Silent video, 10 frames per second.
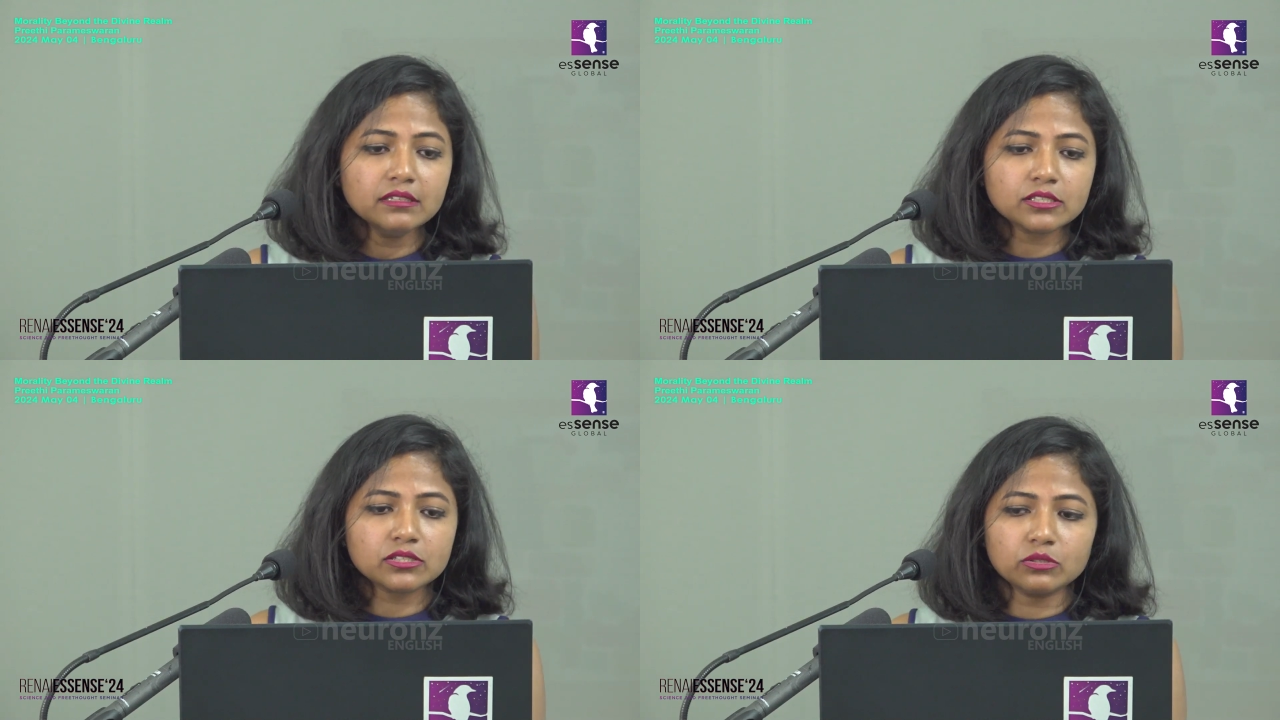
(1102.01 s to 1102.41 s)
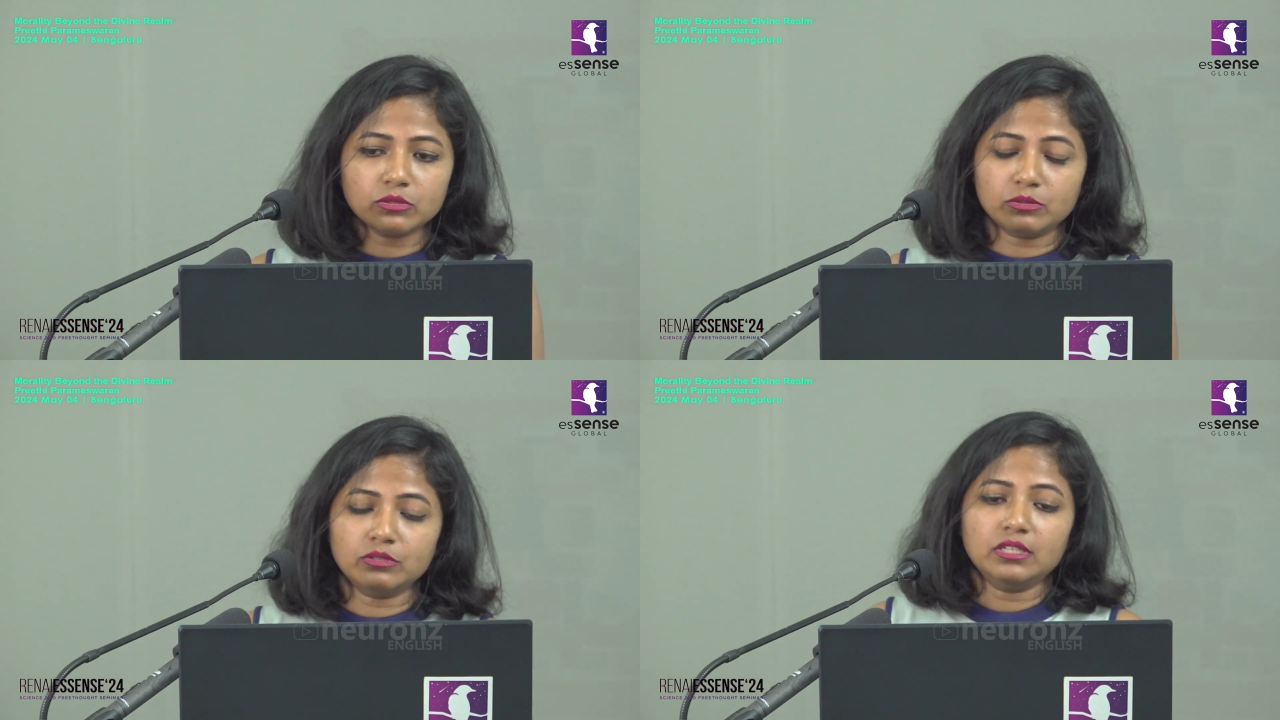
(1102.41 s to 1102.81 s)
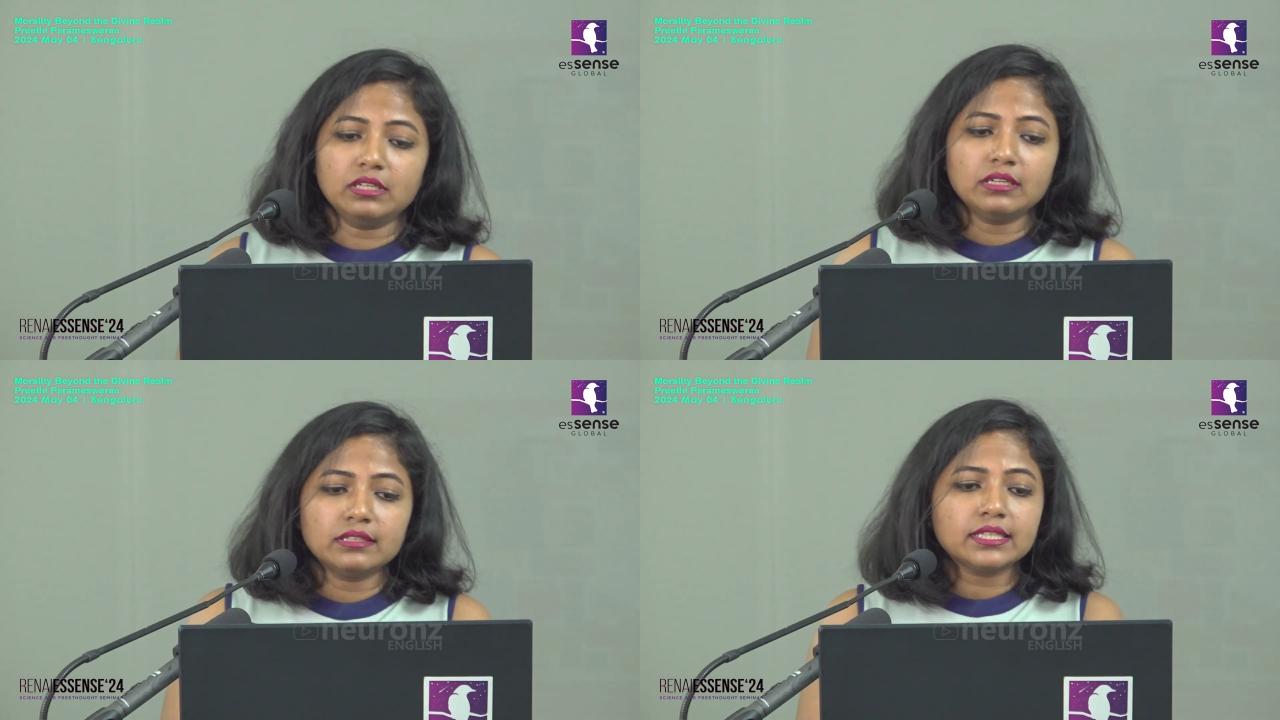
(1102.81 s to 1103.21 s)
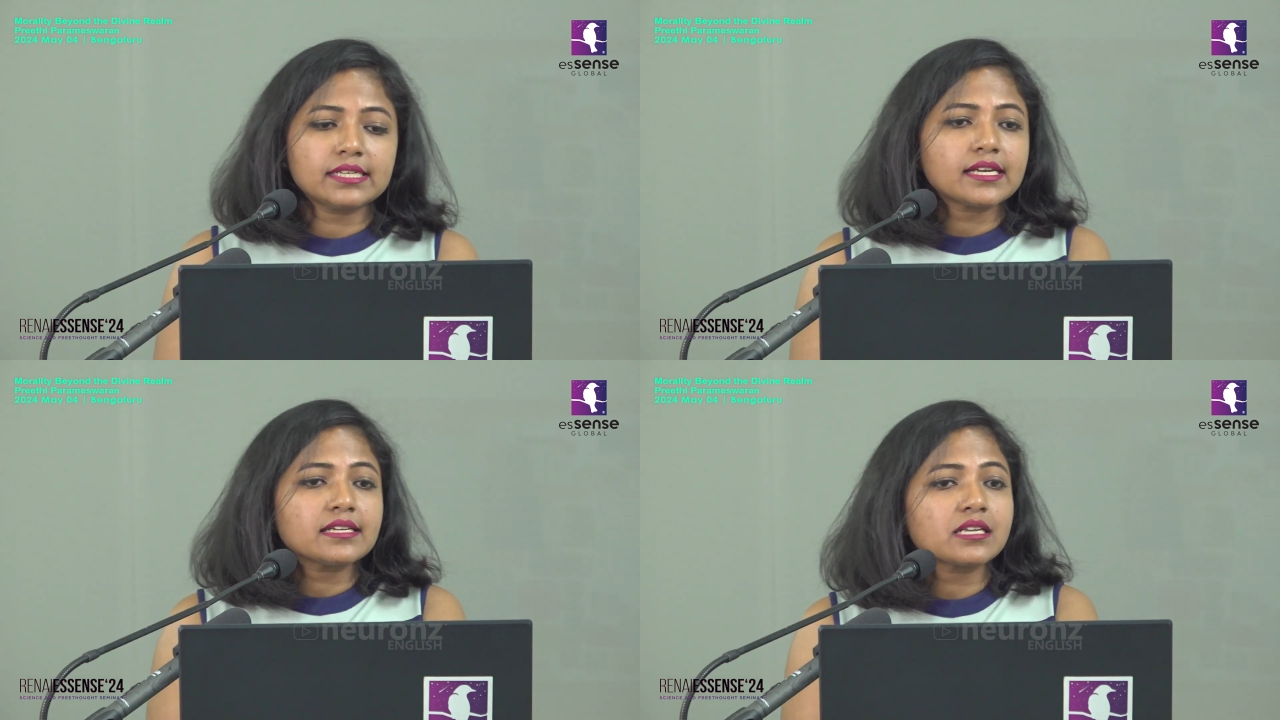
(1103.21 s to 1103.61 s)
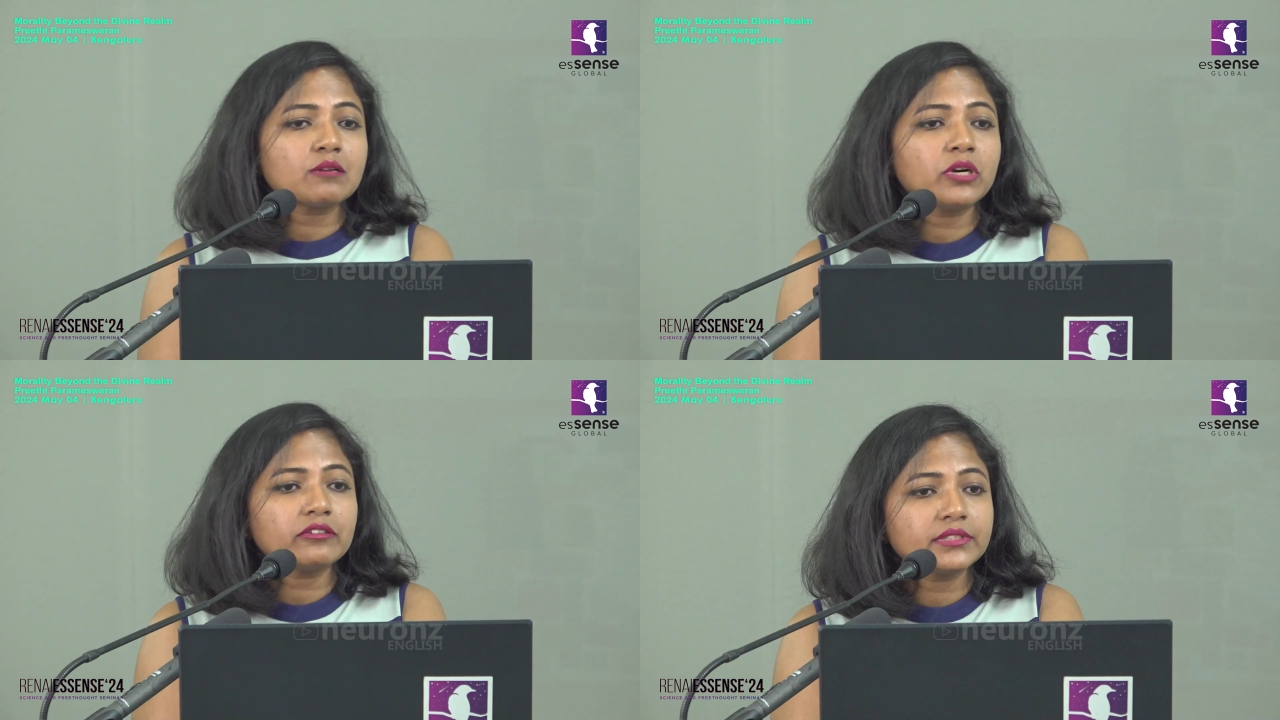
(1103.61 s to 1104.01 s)
So these are
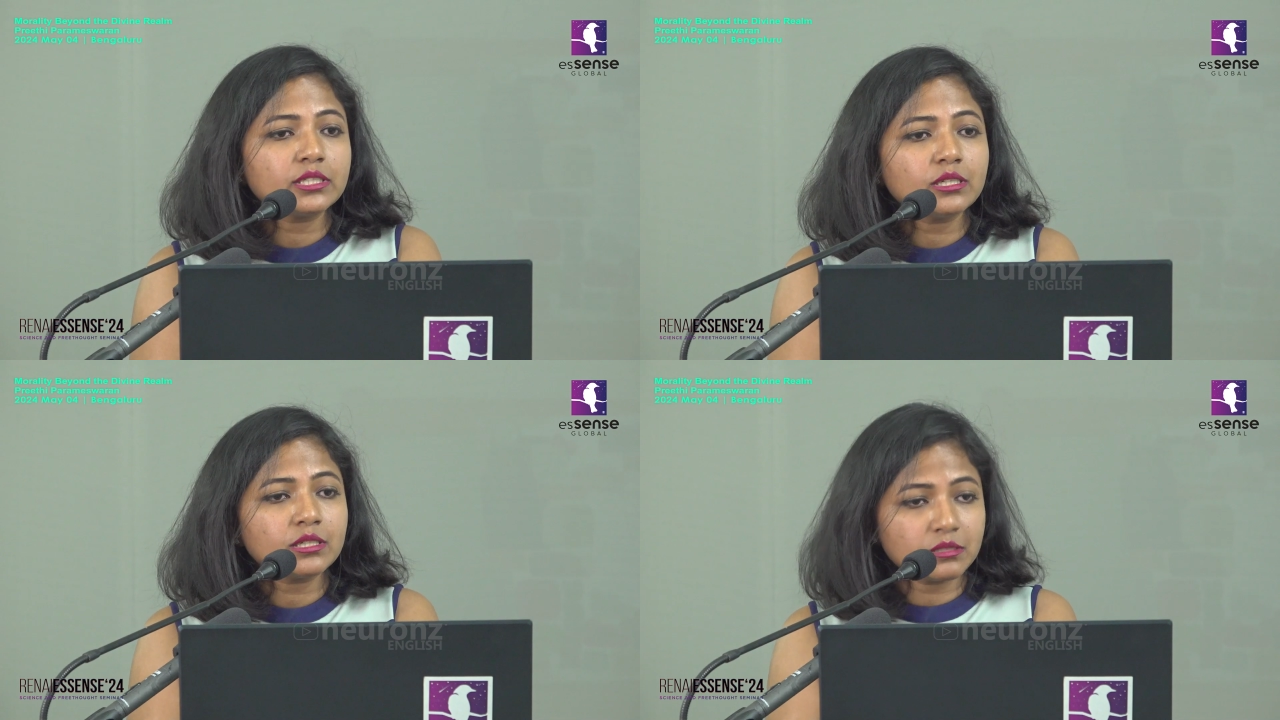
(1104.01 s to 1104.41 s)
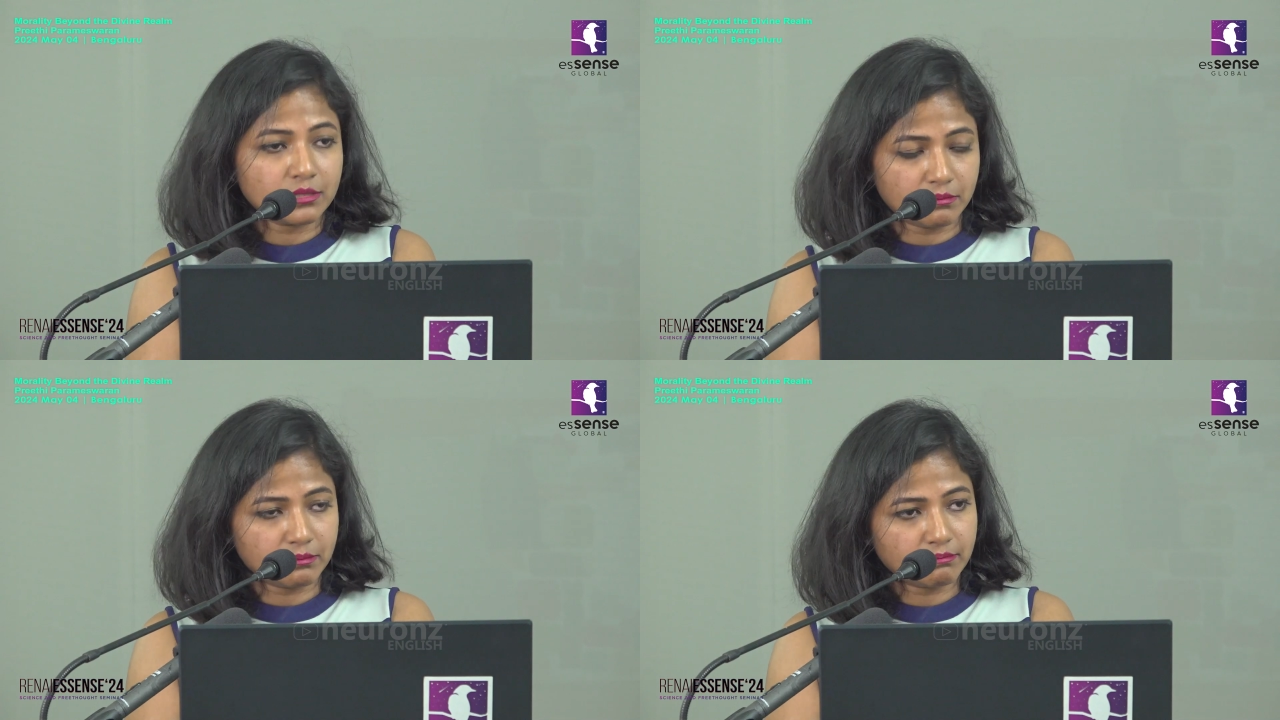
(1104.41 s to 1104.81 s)
some of the